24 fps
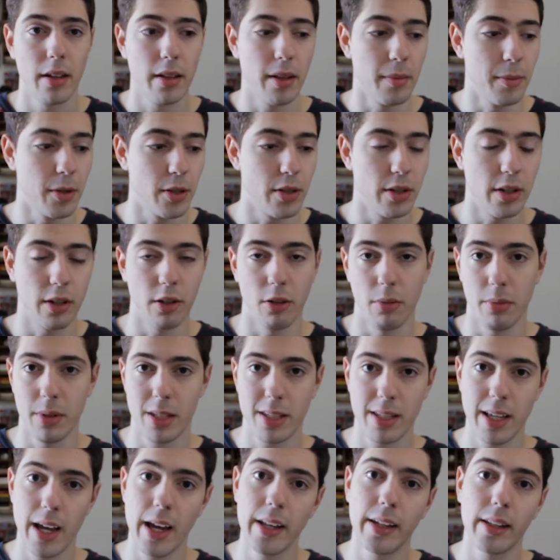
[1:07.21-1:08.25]
The music could be
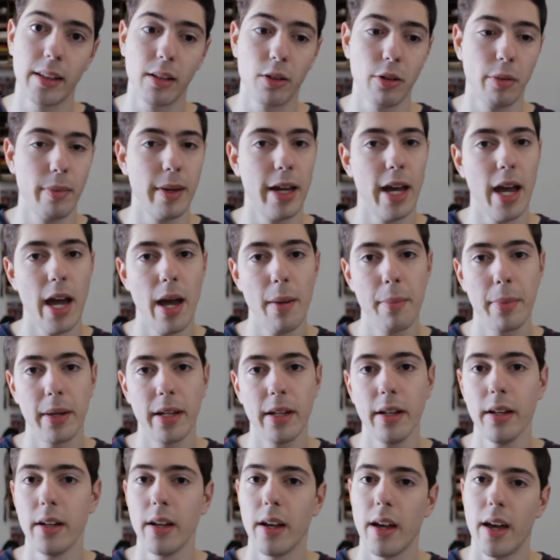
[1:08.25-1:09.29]
sad, it could be
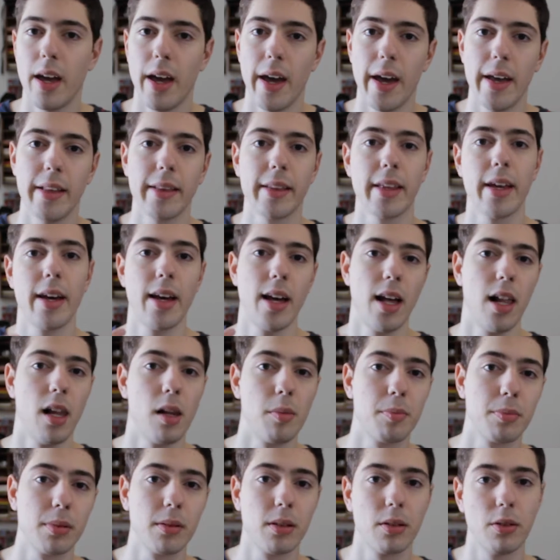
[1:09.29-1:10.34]
happy, and
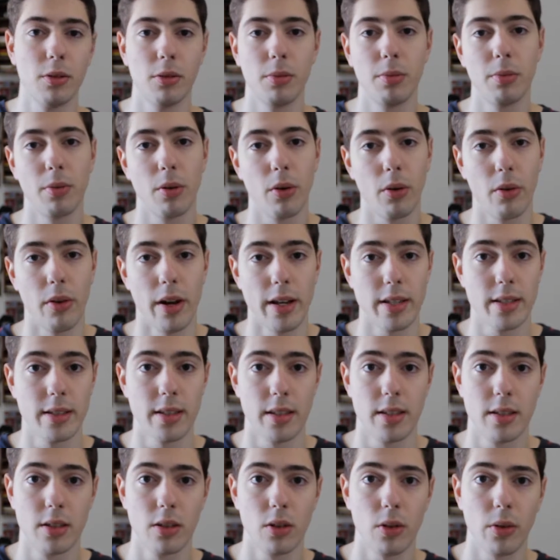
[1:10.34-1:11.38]
help to progress
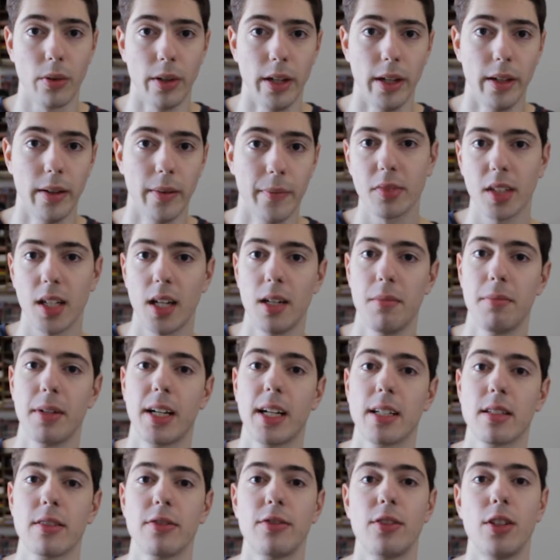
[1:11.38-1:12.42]
the story. And
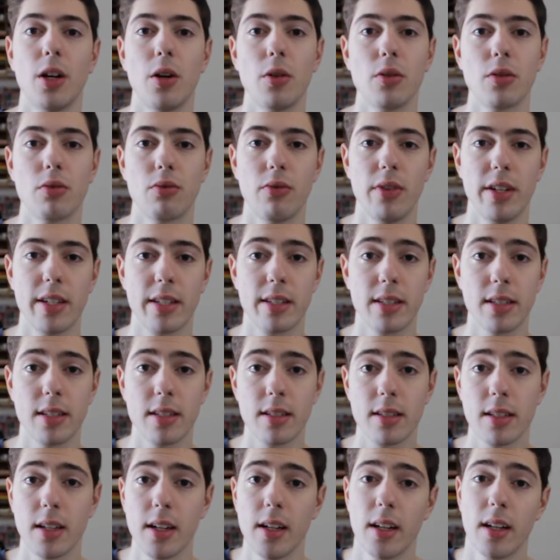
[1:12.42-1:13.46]
because of those
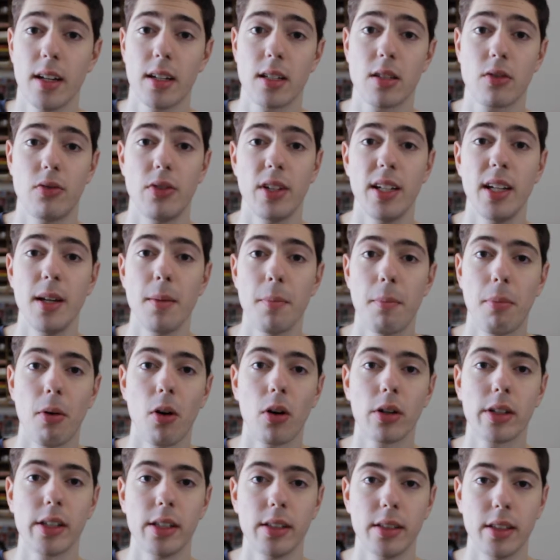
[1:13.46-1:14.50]
reasons, it's really
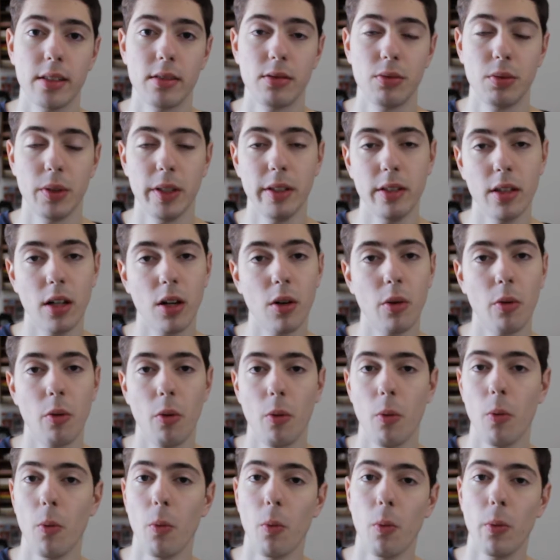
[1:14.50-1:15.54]
important that we know
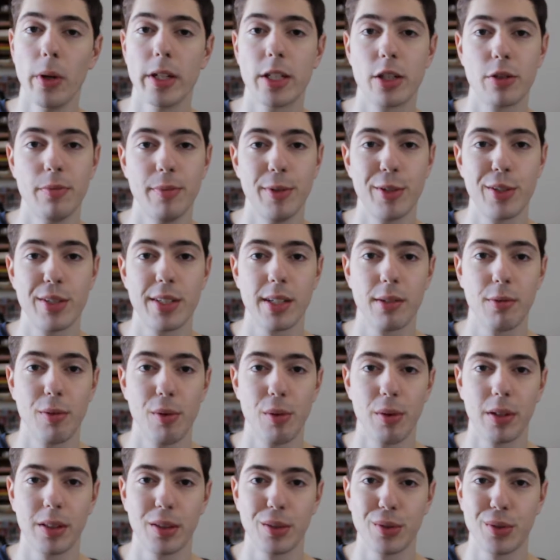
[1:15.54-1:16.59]
which music we
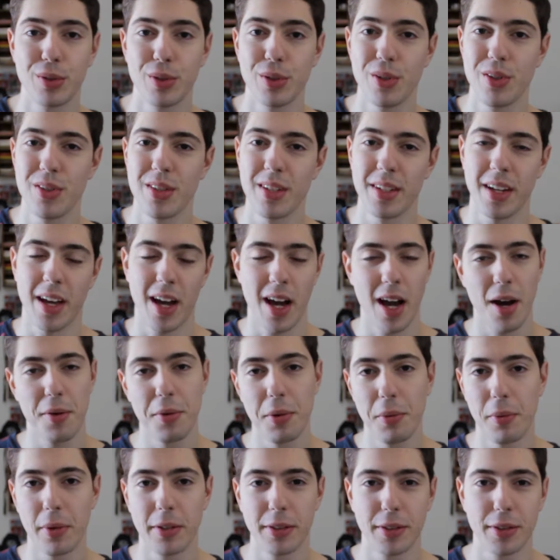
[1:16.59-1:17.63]
want to choose and how
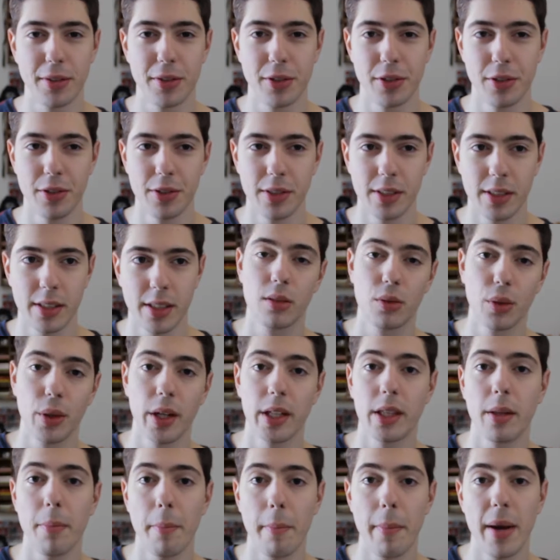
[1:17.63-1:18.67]
we want to choose it to
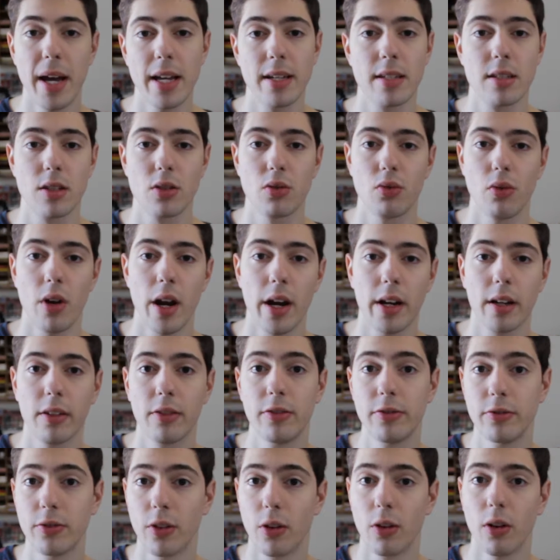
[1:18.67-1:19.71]
get the best track
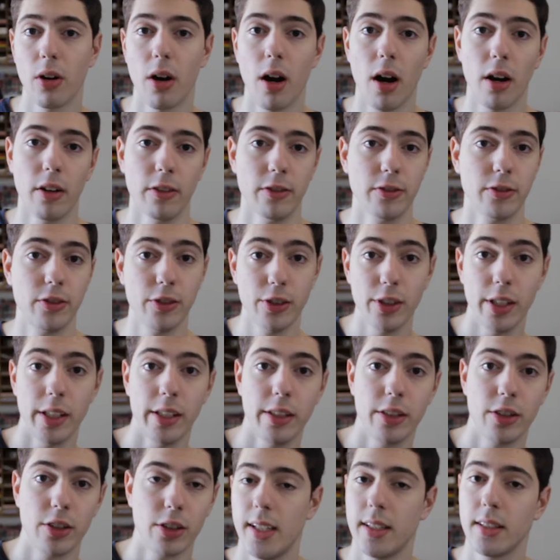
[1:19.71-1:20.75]
for our
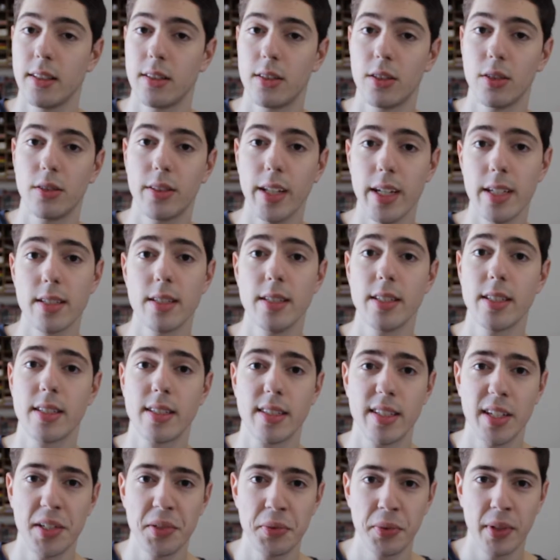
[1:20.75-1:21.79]
footage. And to test this
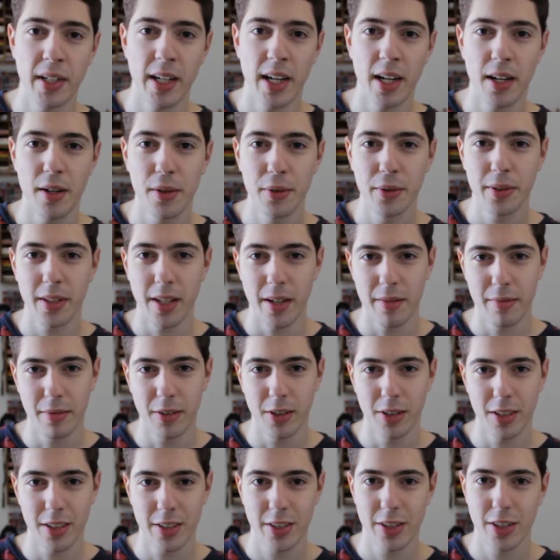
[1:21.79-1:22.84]
theory out, I'm
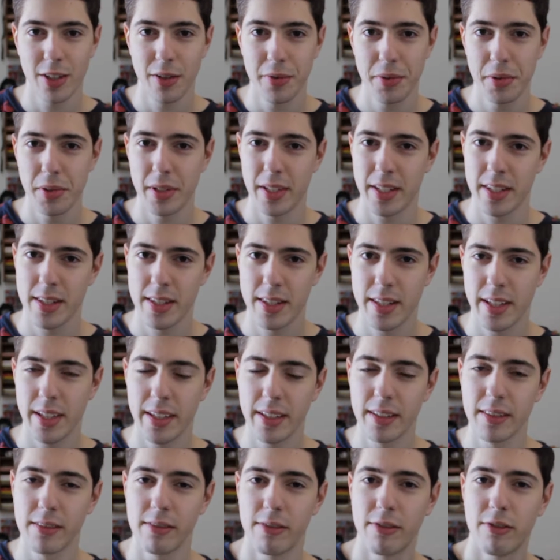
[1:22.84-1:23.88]
gonna show you a
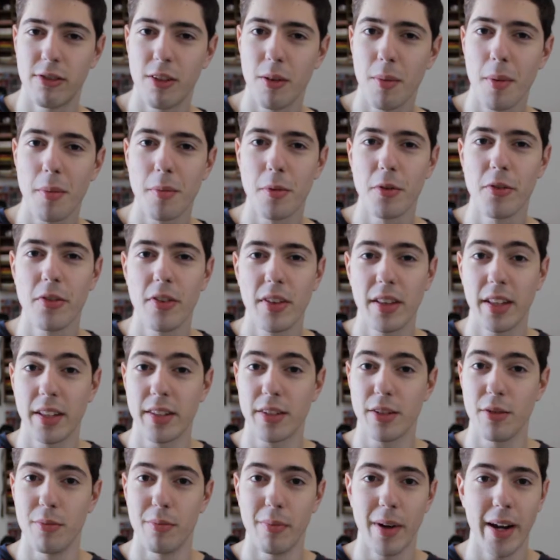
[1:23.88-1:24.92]
scene from a movie
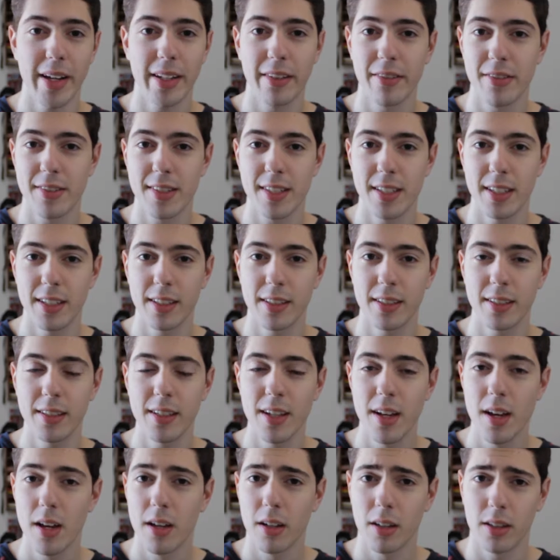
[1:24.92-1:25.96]
that you might have seen.
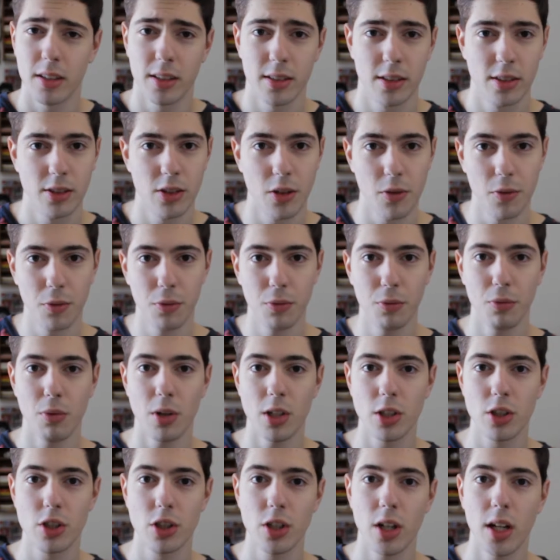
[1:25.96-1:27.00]
I'm gonna show
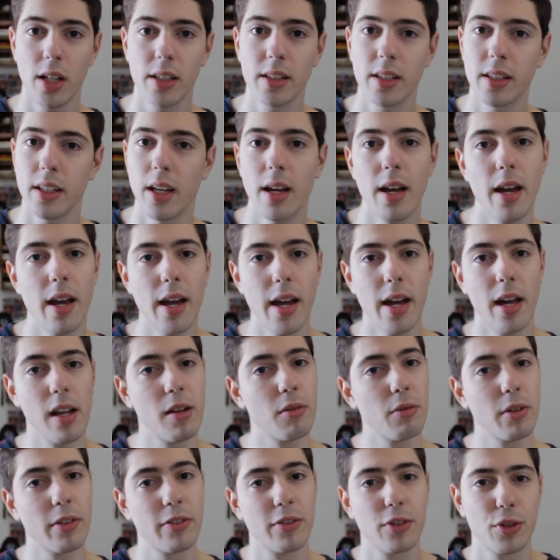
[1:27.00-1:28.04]
one shot
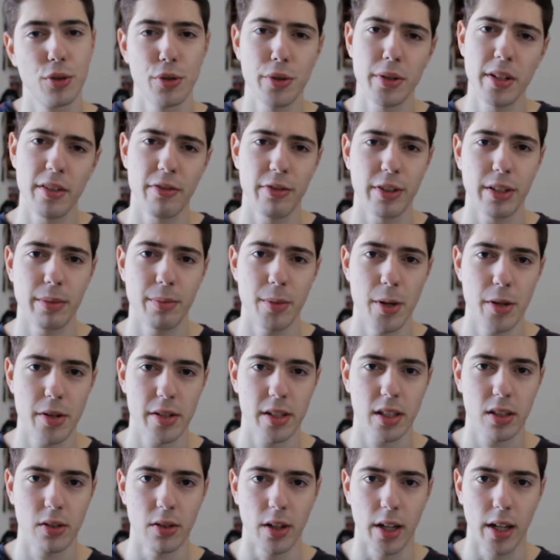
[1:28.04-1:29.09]
and with two different
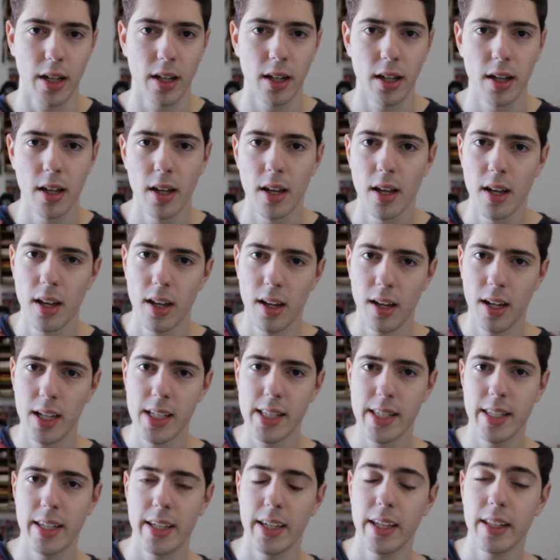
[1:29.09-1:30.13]
music tracks.
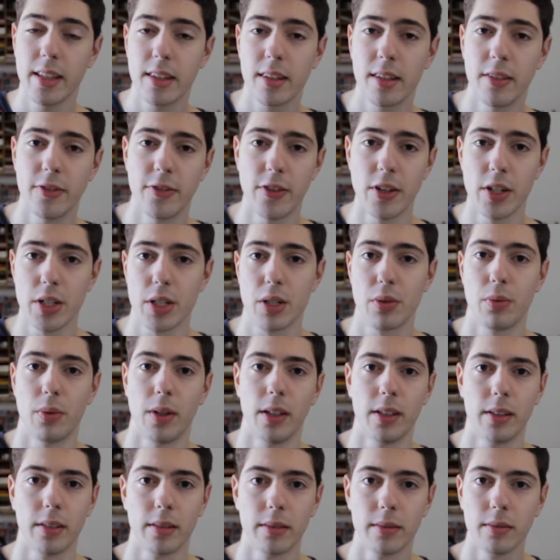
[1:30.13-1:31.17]
Let's hit the first
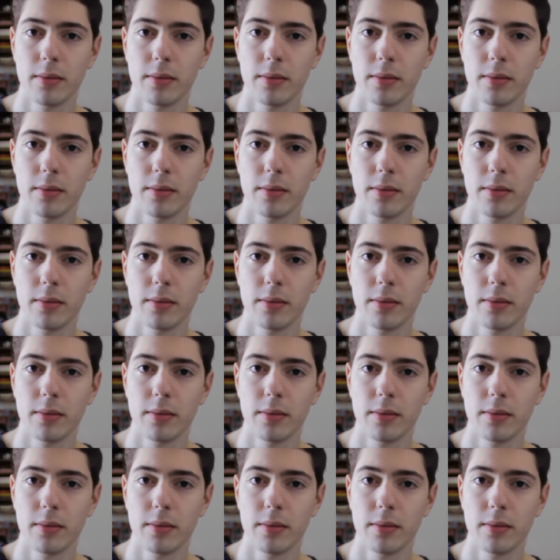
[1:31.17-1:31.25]
one.